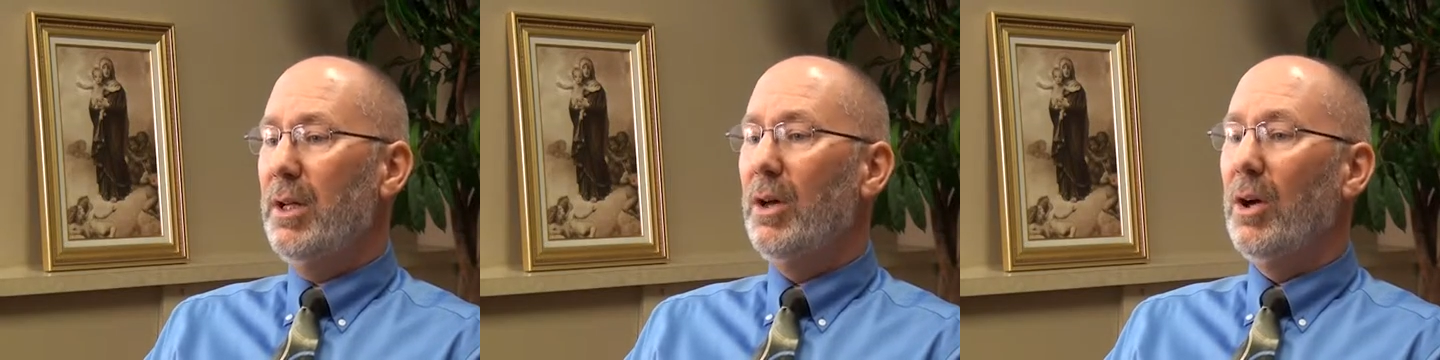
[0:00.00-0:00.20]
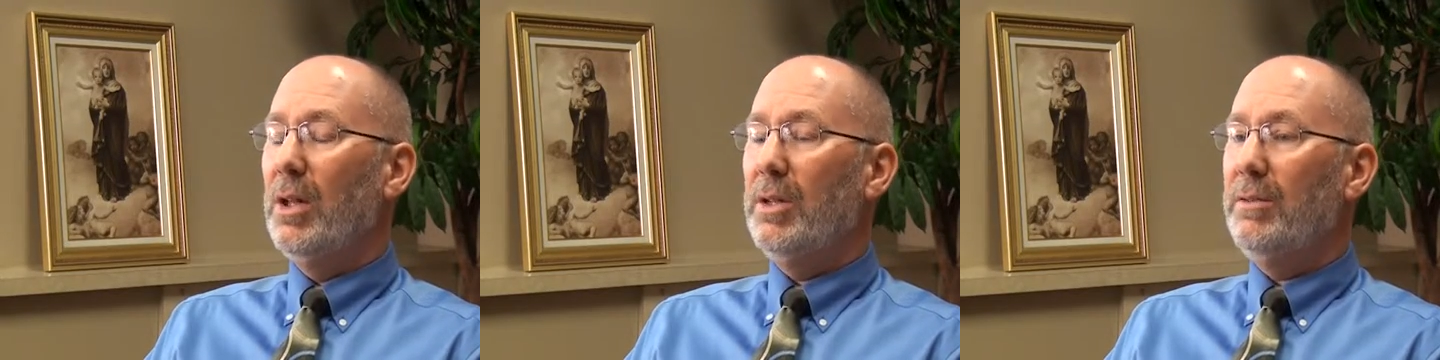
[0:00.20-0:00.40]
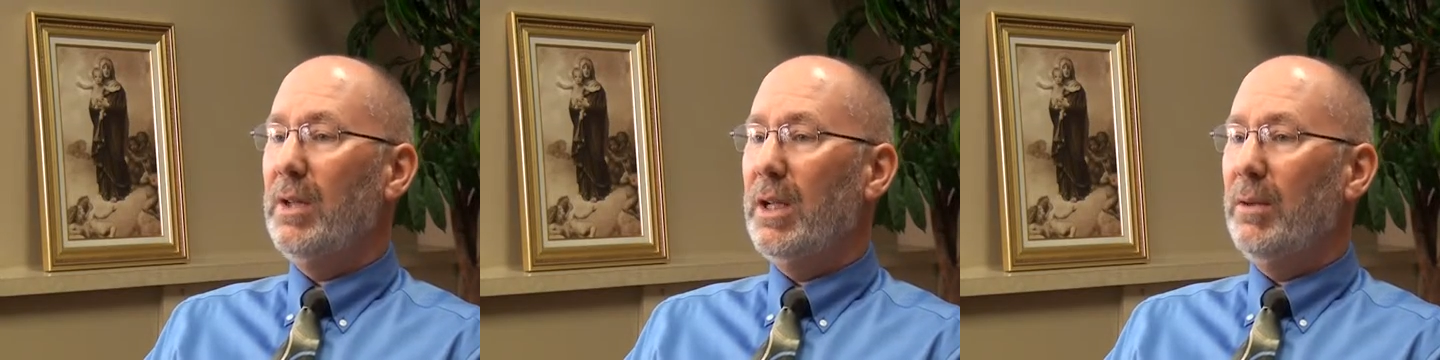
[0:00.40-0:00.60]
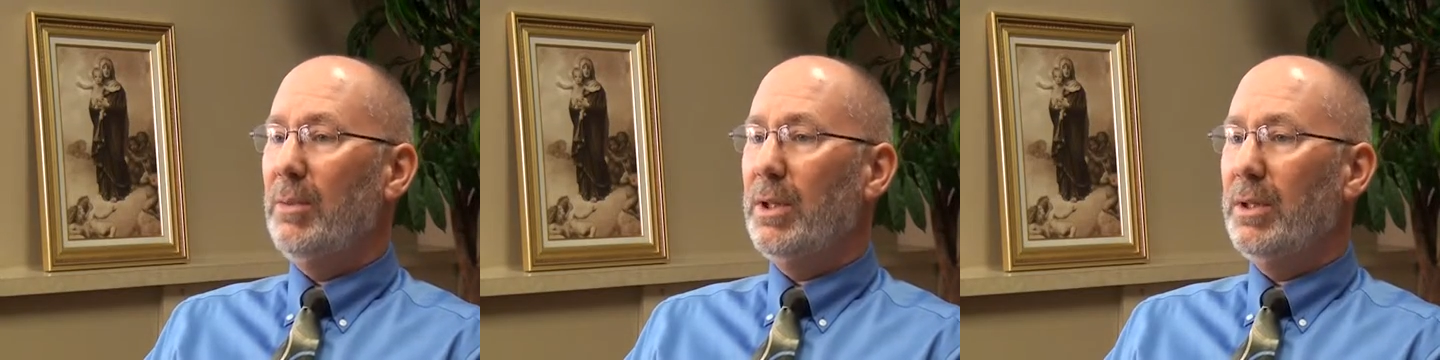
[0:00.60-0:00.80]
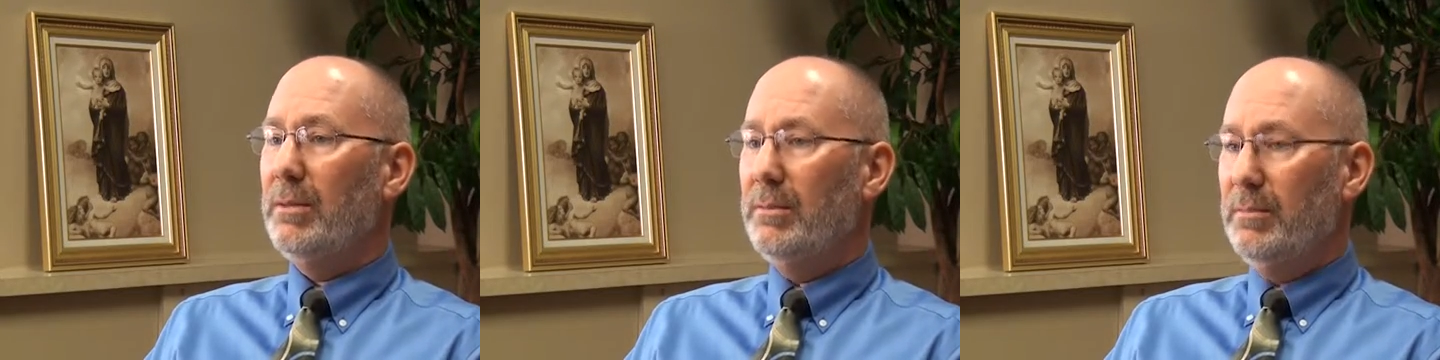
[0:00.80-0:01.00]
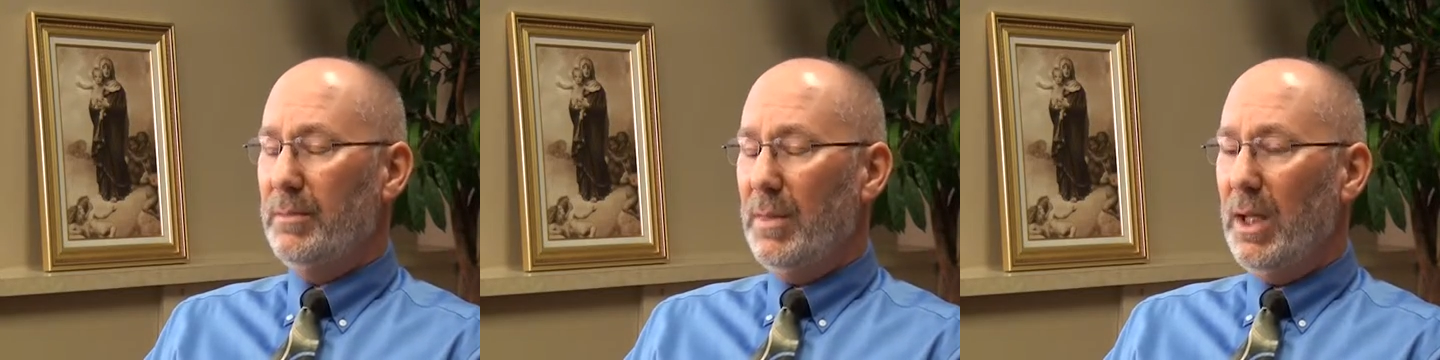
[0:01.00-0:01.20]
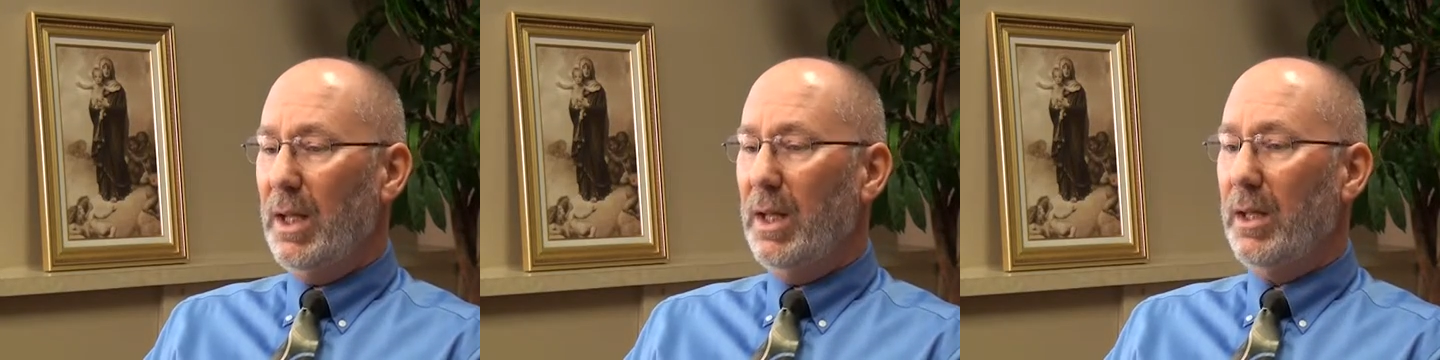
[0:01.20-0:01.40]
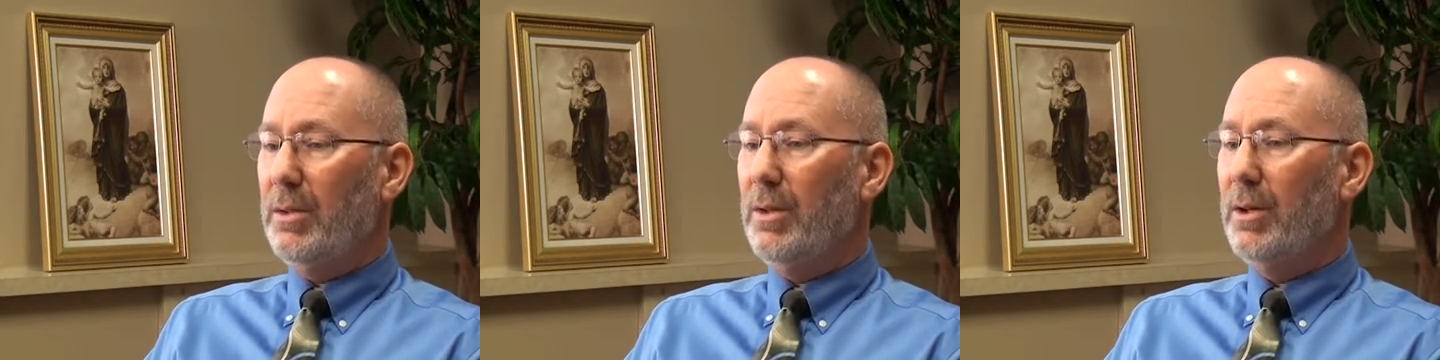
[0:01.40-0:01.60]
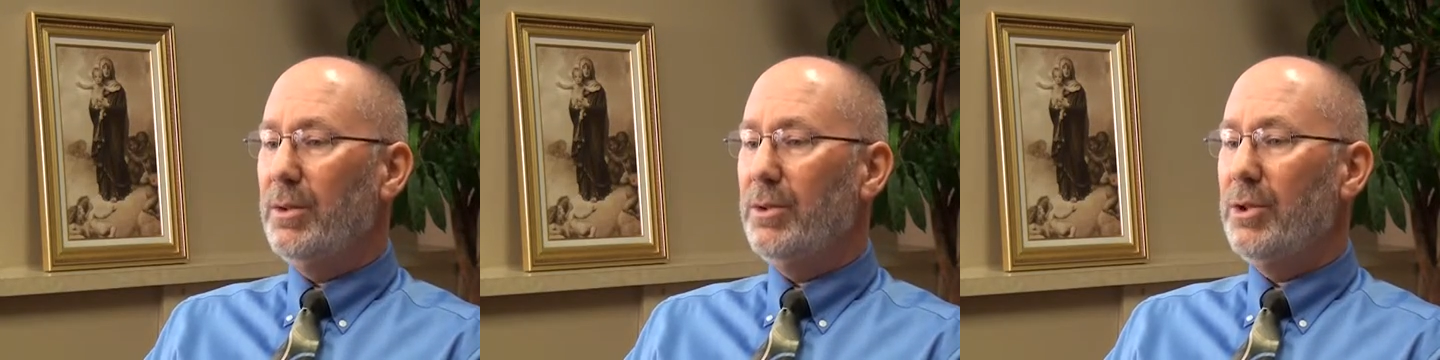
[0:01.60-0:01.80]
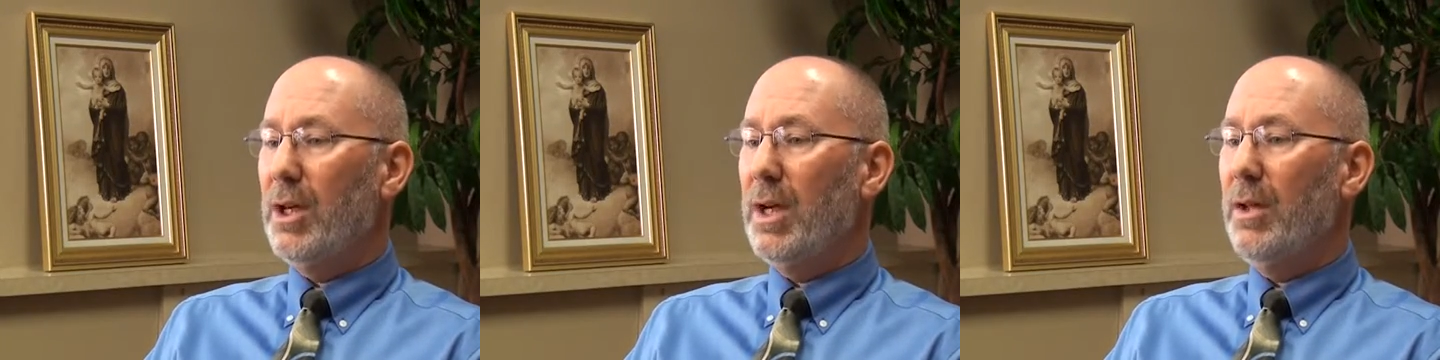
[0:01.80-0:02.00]
on the family and on the
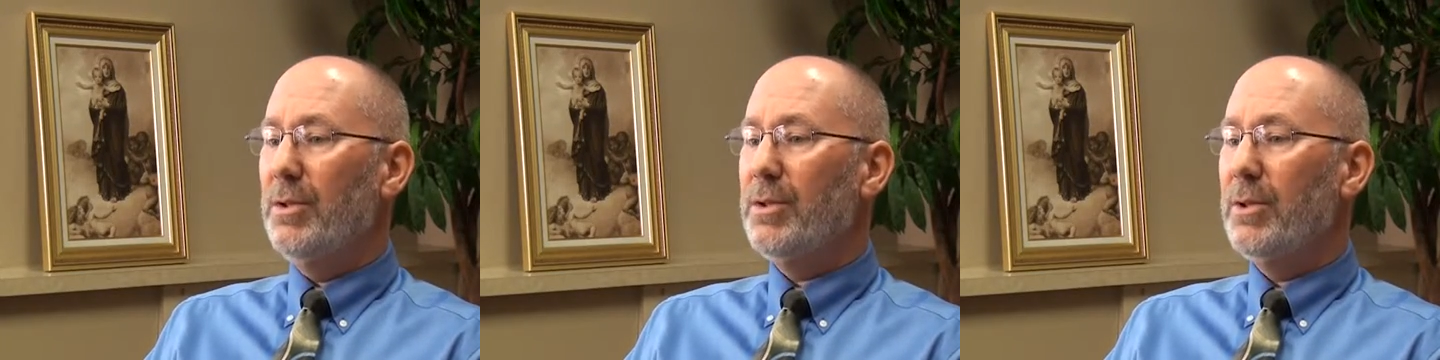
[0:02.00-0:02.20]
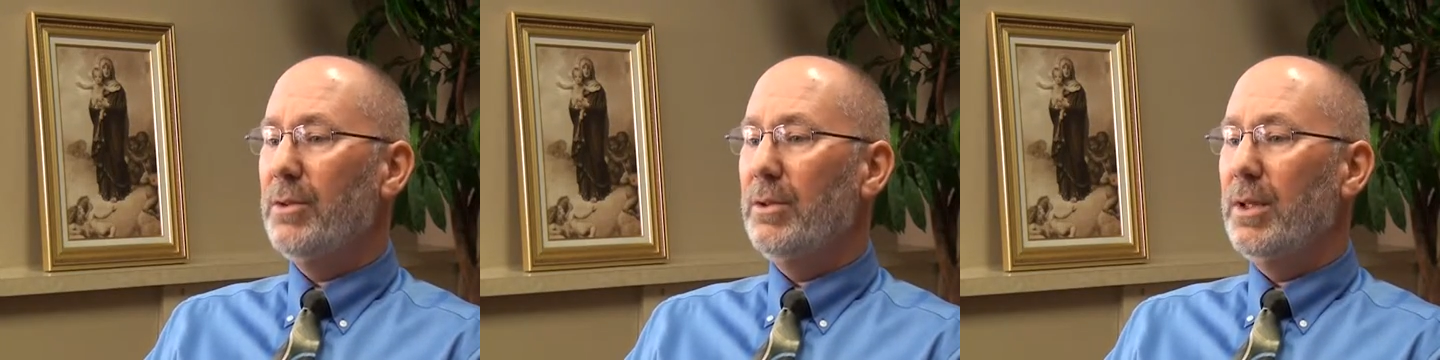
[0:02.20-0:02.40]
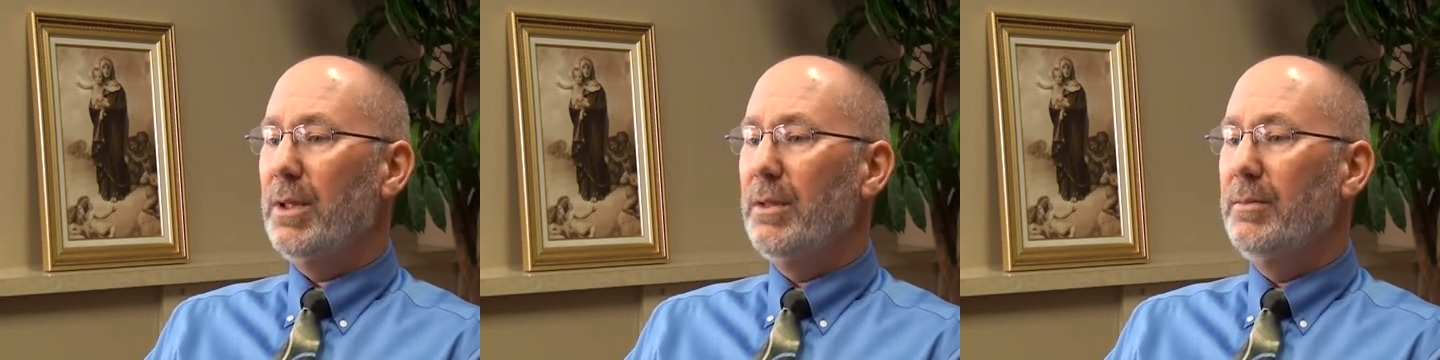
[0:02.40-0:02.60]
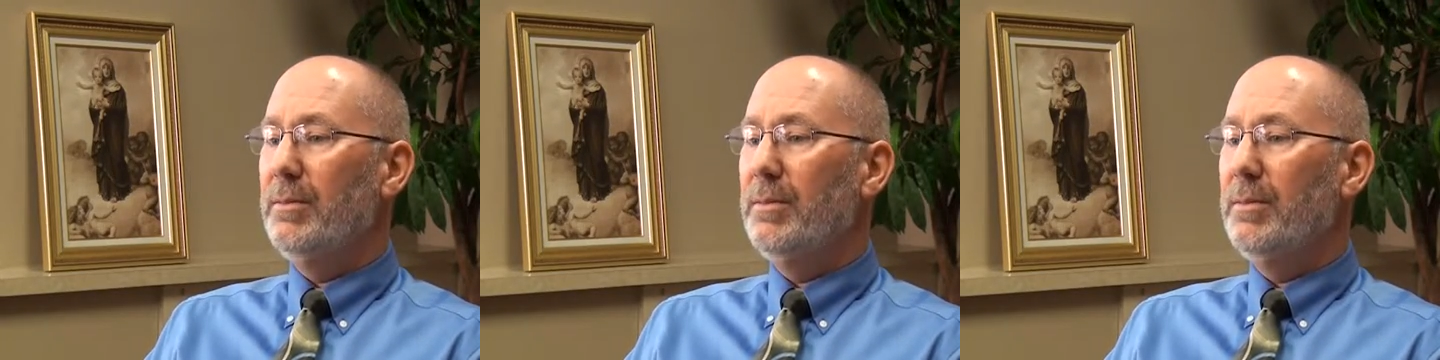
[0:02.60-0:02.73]
child, certainly.